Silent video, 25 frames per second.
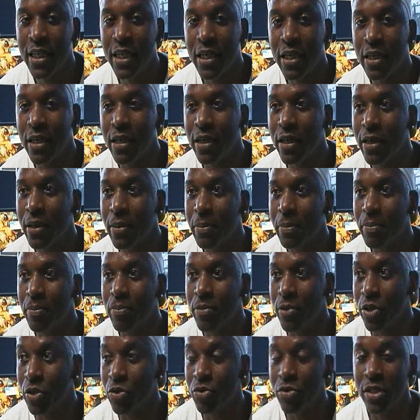um,
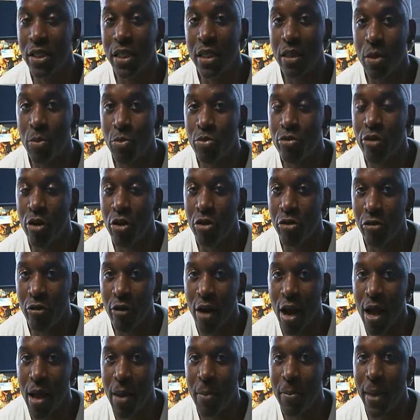using the
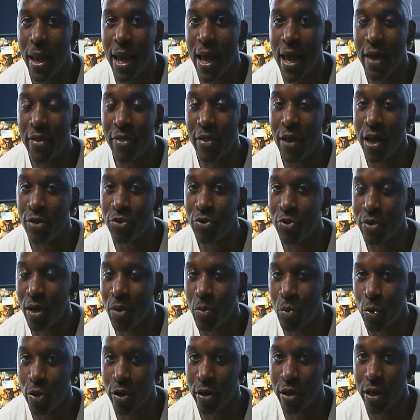program, and that's what
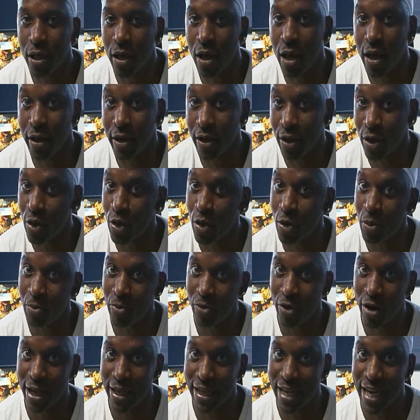I'm working on at home
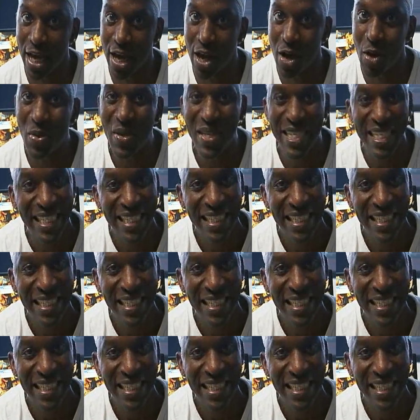right now.